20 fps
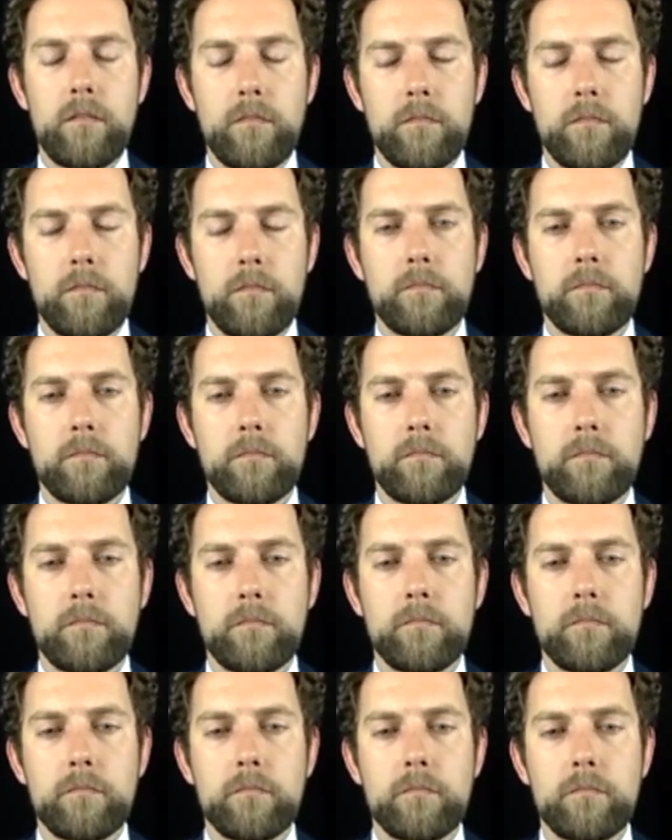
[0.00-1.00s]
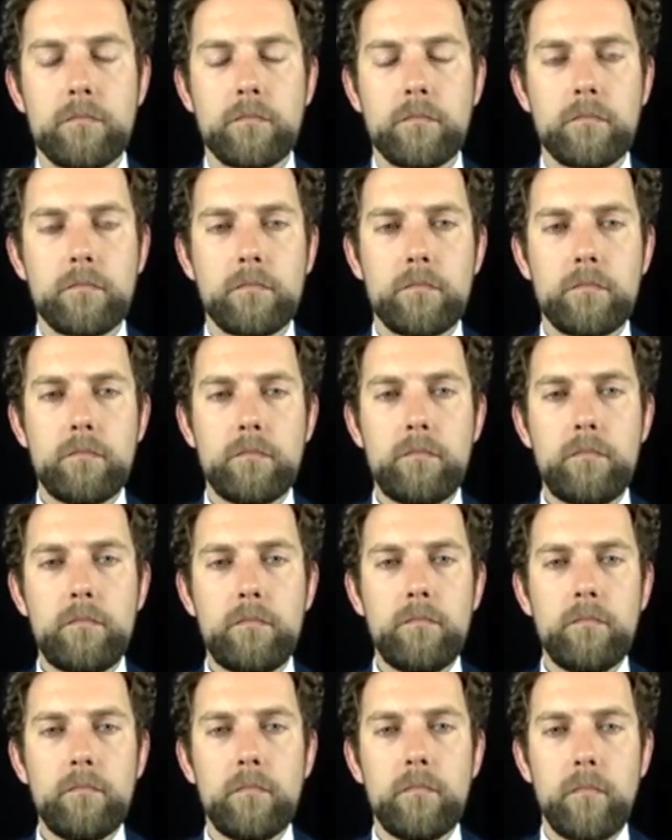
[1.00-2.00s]

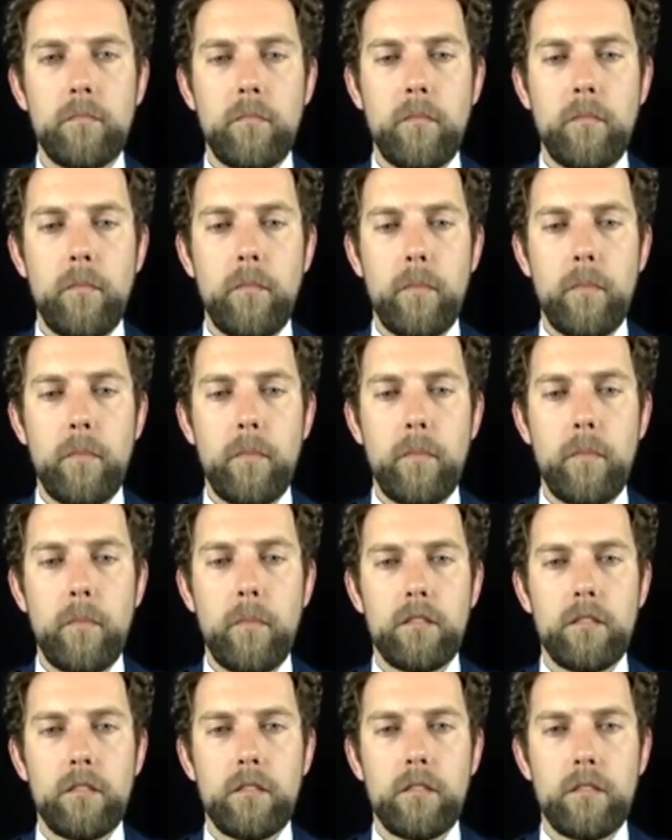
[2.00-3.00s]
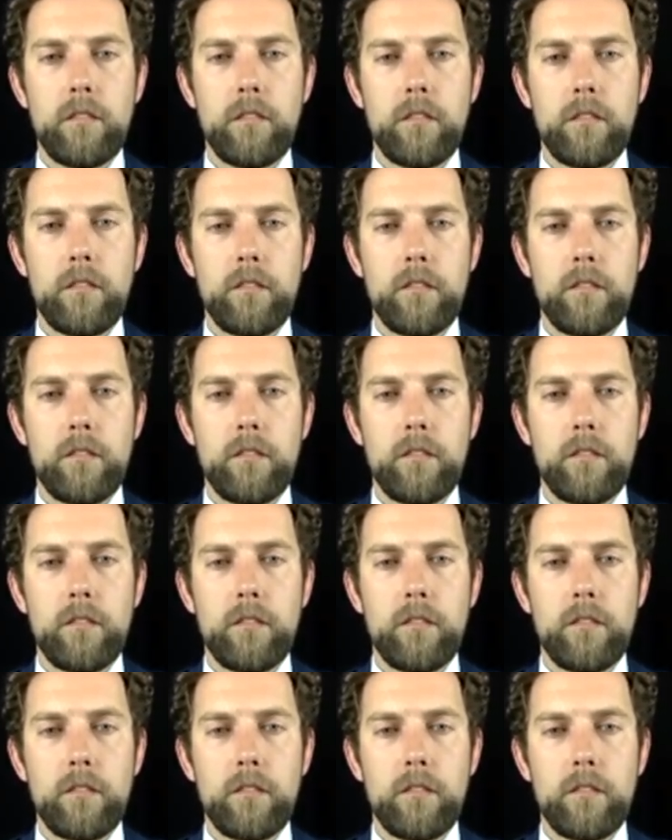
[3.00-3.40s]
This person isn't speaking.